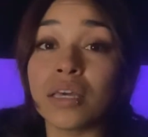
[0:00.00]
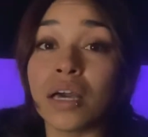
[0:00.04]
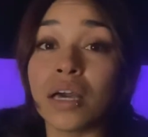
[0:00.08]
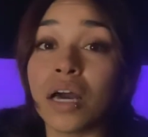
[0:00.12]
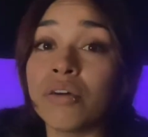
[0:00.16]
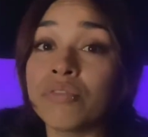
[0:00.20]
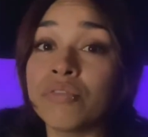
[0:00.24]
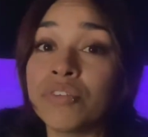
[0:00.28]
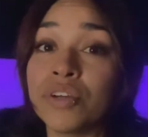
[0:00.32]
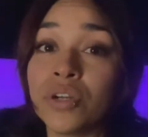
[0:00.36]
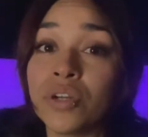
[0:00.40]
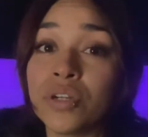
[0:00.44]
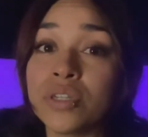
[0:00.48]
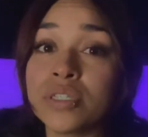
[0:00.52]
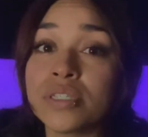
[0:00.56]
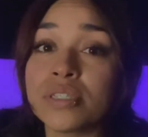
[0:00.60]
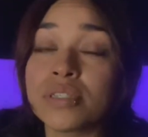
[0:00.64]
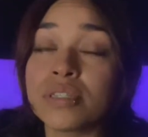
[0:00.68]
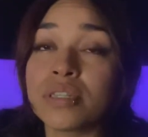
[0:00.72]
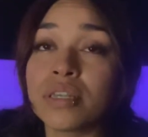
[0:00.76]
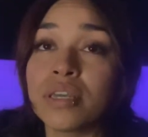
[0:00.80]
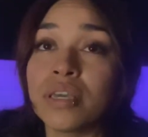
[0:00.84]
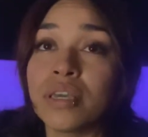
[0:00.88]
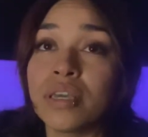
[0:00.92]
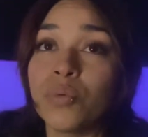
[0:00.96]
of it,
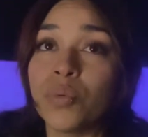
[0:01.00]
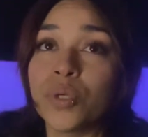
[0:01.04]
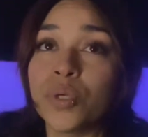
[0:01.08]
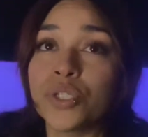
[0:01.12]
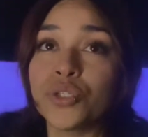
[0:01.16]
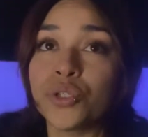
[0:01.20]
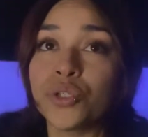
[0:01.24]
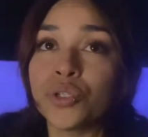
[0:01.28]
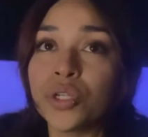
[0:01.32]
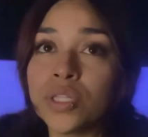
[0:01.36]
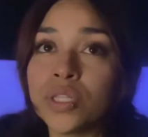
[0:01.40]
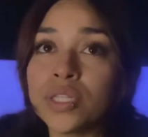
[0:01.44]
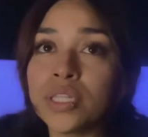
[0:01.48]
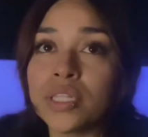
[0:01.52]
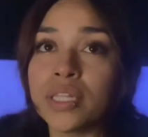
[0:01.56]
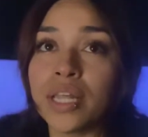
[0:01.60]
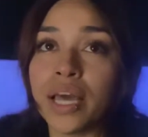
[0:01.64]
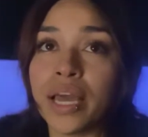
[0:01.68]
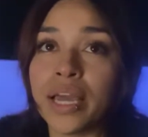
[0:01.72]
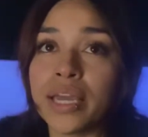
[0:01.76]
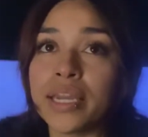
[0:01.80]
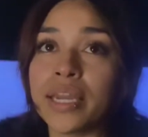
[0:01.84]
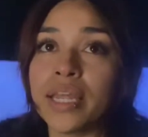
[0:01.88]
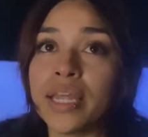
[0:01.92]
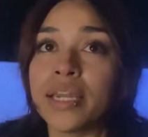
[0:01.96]
honestly. We turned on the
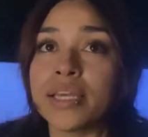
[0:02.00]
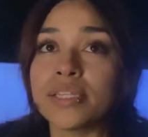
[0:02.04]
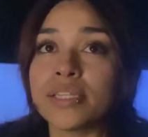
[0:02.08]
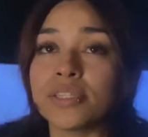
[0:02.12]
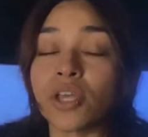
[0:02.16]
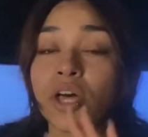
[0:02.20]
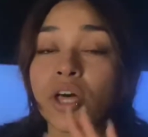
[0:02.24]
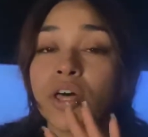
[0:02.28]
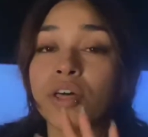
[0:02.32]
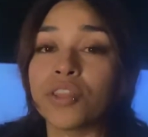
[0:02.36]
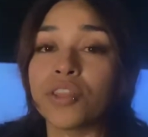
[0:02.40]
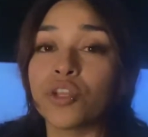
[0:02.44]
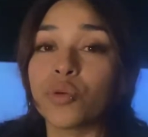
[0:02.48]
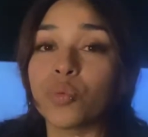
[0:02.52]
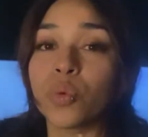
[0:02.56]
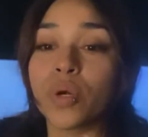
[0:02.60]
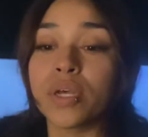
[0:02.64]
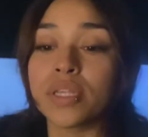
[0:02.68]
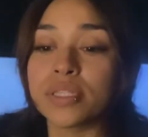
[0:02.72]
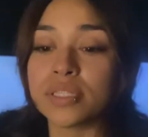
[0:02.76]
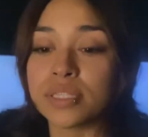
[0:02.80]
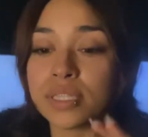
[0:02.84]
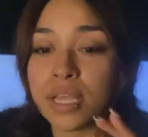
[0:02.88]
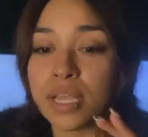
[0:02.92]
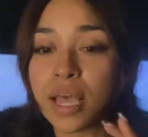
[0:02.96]
light and I saw there
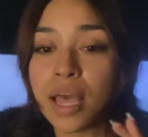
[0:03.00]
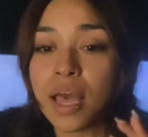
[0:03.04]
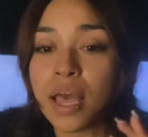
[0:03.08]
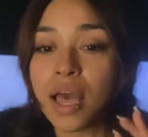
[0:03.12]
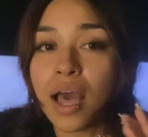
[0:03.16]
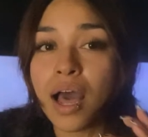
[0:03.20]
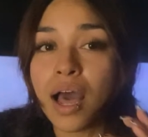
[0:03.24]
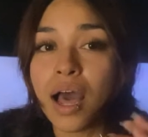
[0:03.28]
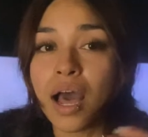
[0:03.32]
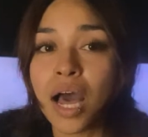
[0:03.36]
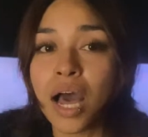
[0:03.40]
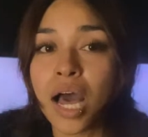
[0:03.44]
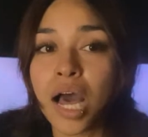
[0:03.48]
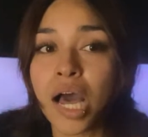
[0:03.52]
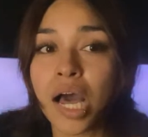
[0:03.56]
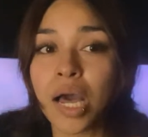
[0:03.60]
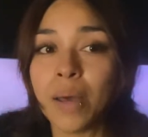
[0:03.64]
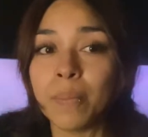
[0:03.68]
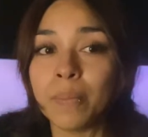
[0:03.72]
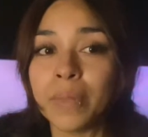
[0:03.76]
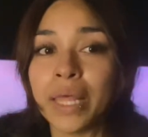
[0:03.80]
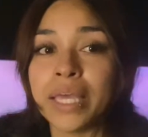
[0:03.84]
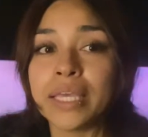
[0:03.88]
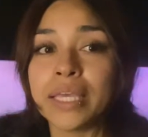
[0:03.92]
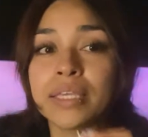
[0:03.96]
was
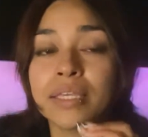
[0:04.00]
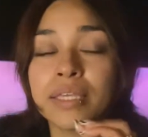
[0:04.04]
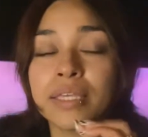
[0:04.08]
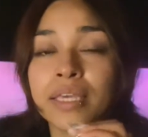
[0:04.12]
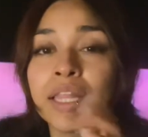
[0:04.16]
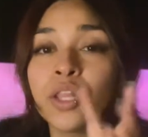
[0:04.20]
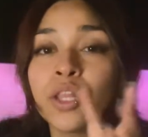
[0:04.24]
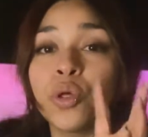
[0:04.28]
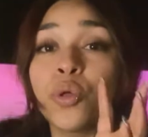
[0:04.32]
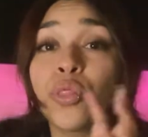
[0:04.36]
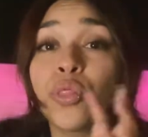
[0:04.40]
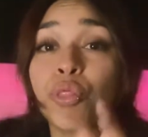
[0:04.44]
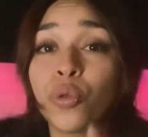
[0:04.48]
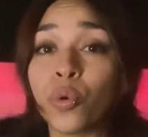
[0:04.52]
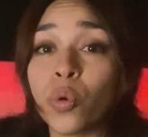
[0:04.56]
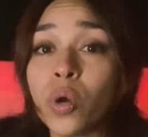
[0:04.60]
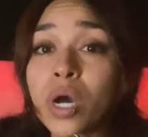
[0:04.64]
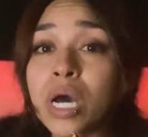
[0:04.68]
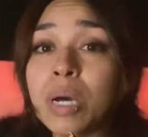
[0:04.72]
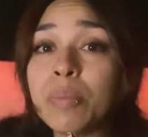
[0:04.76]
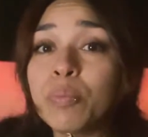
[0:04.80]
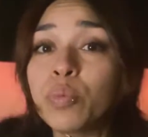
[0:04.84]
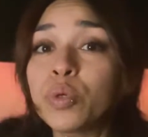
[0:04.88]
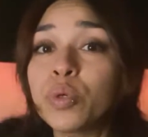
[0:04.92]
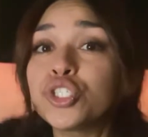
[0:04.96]
like yellow throw
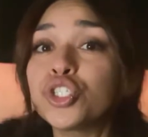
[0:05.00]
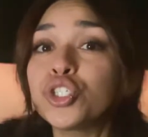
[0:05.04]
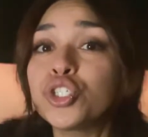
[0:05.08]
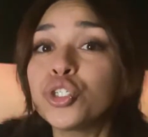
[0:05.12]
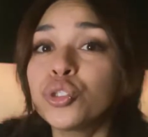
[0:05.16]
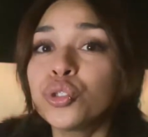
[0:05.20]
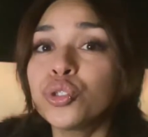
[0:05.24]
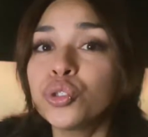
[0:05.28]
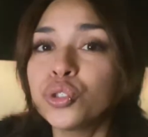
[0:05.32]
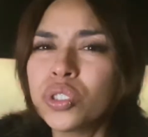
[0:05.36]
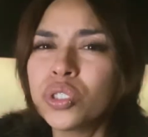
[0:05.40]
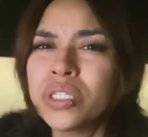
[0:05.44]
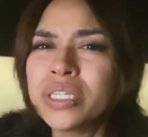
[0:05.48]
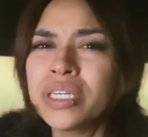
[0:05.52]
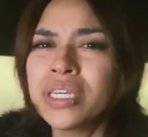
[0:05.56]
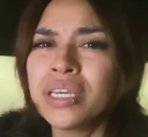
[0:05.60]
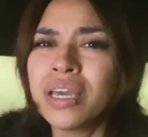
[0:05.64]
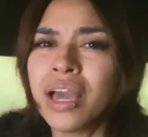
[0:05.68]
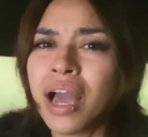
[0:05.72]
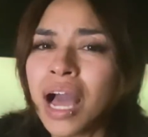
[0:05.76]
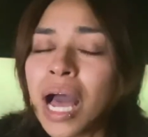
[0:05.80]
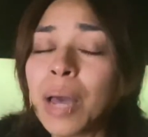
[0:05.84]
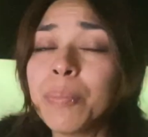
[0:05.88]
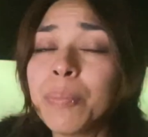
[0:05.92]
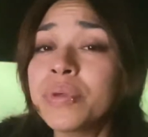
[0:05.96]
up, which usually
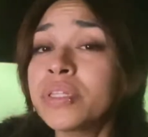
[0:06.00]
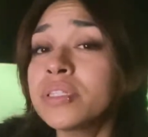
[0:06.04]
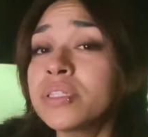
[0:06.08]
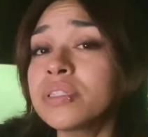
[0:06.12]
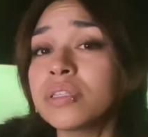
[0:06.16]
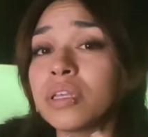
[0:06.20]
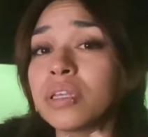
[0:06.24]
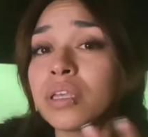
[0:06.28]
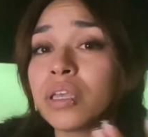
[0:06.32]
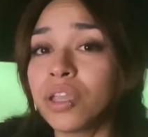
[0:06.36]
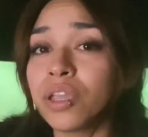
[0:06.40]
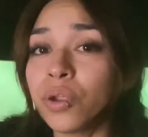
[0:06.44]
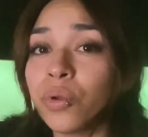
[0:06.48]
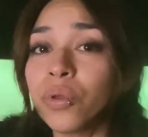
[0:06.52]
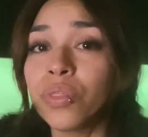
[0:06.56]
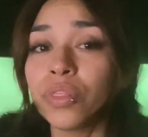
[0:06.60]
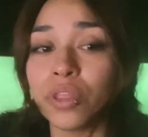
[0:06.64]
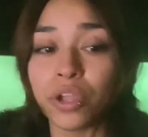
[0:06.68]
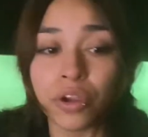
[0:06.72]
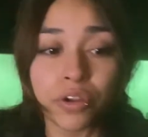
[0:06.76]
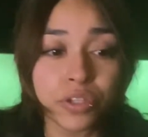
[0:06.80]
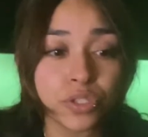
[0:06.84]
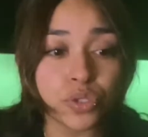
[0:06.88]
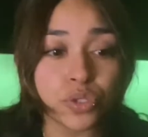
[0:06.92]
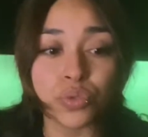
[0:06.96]
happens here and
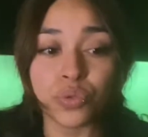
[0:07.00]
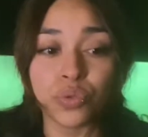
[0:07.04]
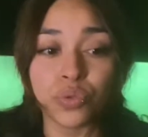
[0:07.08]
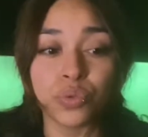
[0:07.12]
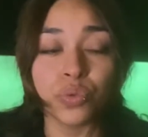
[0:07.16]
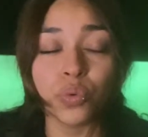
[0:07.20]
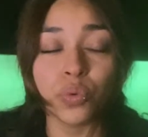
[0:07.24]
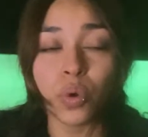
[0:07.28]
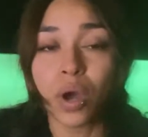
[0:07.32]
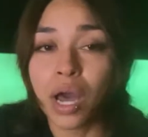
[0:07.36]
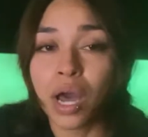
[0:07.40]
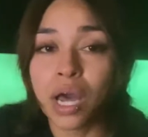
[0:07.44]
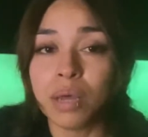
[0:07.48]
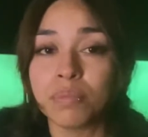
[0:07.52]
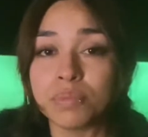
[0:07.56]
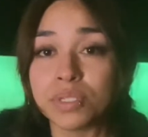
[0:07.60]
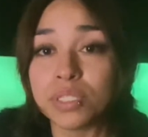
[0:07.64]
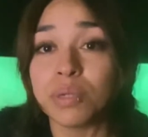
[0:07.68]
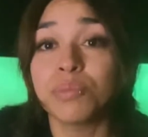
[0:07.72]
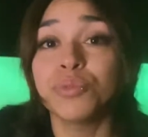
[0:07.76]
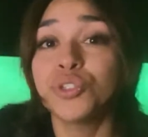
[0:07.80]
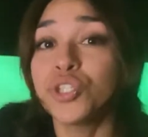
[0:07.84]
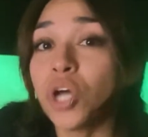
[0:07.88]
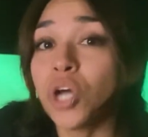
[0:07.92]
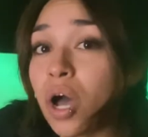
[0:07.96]
there to
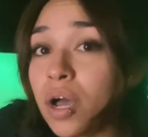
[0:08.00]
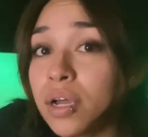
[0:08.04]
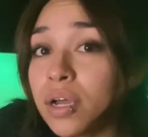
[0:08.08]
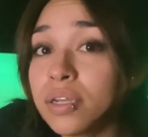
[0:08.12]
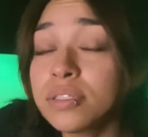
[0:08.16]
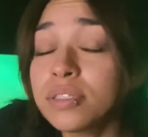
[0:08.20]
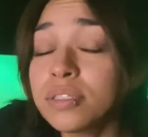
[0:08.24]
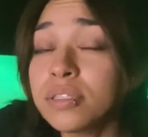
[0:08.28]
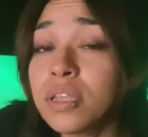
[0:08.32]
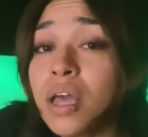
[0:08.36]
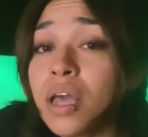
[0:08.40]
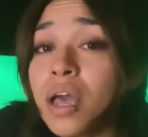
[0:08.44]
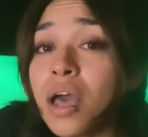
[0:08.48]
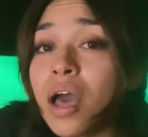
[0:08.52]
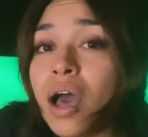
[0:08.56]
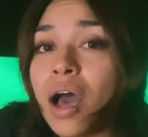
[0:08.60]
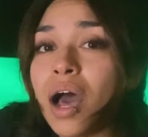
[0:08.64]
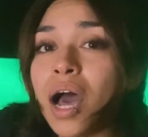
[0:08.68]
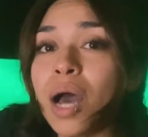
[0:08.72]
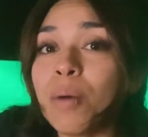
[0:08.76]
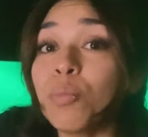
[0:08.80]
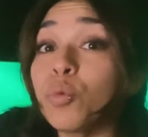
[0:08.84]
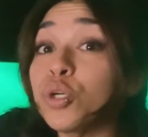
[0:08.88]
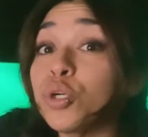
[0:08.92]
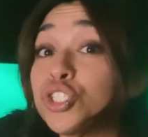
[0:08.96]
some dogs,
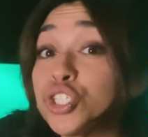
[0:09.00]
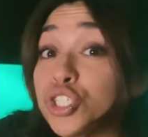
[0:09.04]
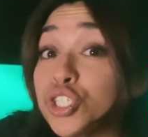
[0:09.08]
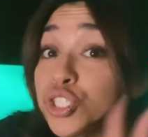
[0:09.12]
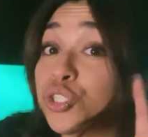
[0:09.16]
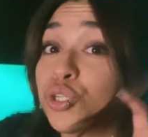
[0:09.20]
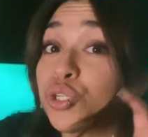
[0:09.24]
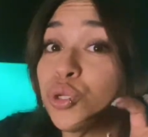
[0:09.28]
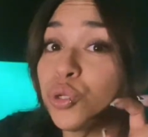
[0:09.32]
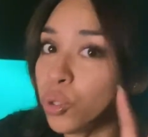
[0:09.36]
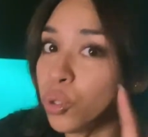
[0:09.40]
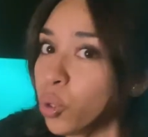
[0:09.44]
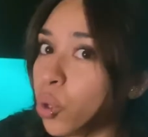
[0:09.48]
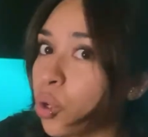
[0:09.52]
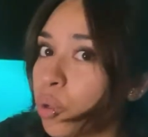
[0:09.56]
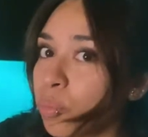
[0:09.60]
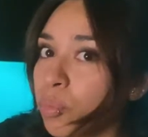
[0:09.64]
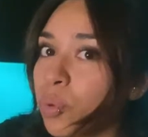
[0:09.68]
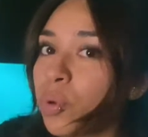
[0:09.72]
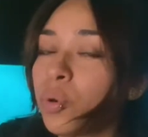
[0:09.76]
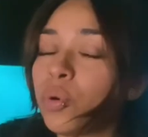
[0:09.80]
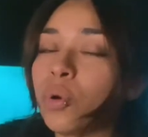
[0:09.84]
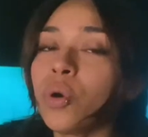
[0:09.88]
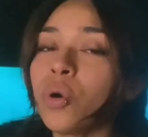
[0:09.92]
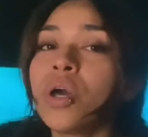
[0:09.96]
which is
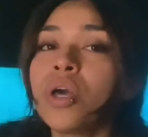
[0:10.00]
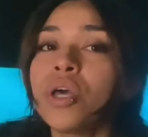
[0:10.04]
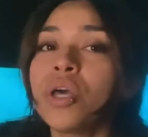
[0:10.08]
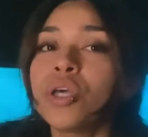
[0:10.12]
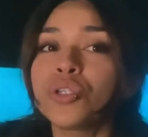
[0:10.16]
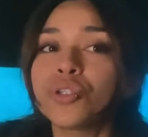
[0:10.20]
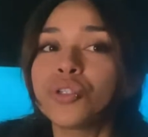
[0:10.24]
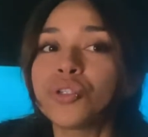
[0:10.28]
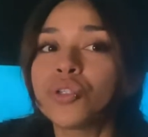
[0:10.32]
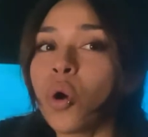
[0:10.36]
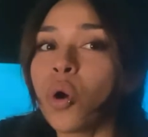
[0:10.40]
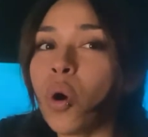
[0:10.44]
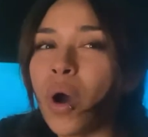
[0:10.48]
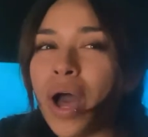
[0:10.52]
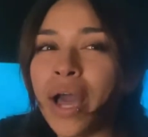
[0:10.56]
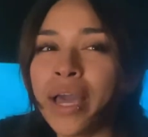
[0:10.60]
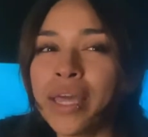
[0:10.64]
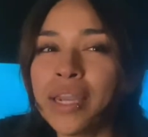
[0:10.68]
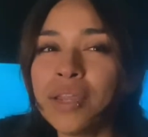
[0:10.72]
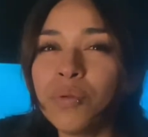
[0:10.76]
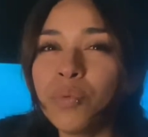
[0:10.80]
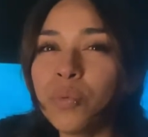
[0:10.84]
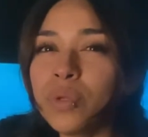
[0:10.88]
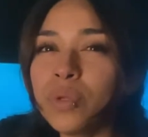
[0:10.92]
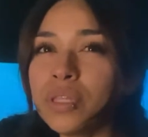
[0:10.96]
normal. So I
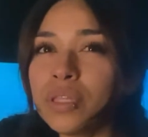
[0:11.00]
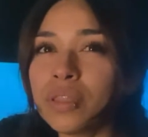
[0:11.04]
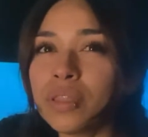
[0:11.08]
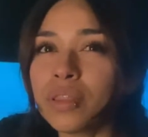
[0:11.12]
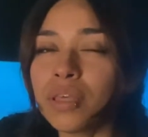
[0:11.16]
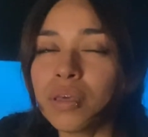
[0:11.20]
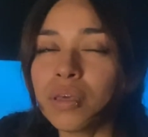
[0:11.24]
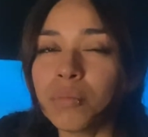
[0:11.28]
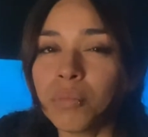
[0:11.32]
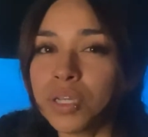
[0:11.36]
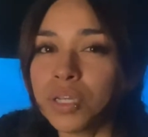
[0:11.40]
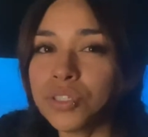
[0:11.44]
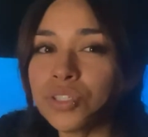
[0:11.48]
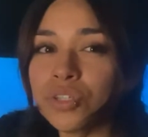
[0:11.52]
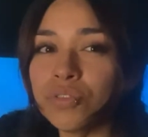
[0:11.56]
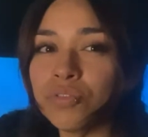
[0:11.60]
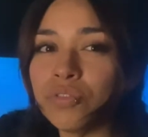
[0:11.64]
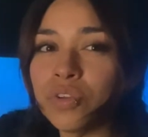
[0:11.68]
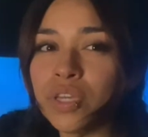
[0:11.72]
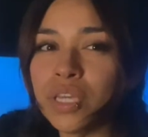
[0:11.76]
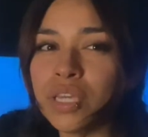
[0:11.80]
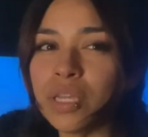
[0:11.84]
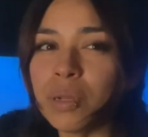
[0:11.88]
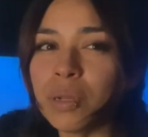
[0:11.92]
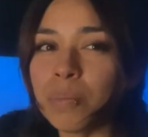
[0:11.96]
didn't really think much of
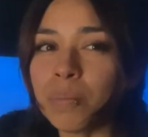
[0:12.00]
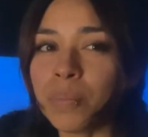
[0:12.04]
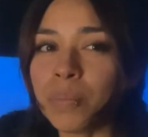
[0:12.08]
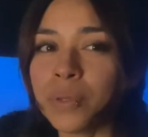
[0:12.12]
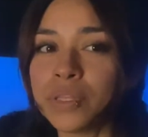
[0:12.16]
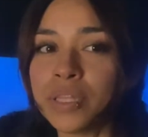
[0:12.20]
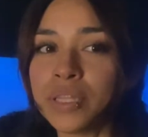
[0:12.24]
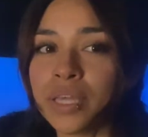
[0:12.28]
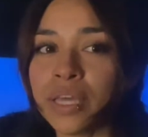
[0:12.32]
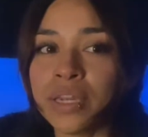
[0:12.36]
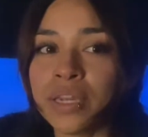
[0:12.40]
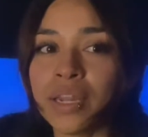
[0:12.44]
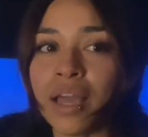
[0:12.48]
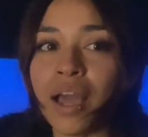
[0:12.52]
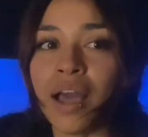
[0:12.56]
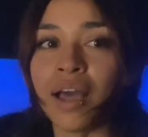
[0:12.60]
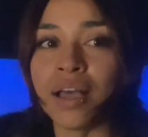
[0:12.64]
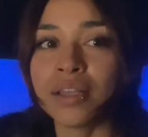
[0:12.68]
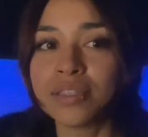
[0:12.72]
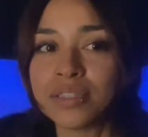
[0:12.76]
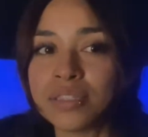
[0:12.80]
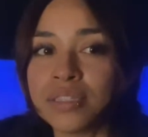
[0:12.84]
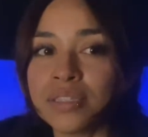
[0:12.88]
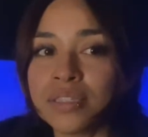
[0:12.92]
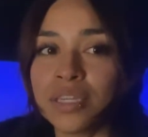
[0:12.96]
it, but then
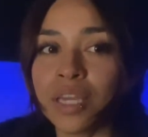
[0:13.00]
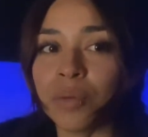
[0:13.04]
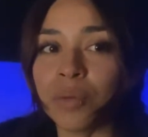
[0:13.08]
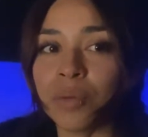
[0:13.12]
as the day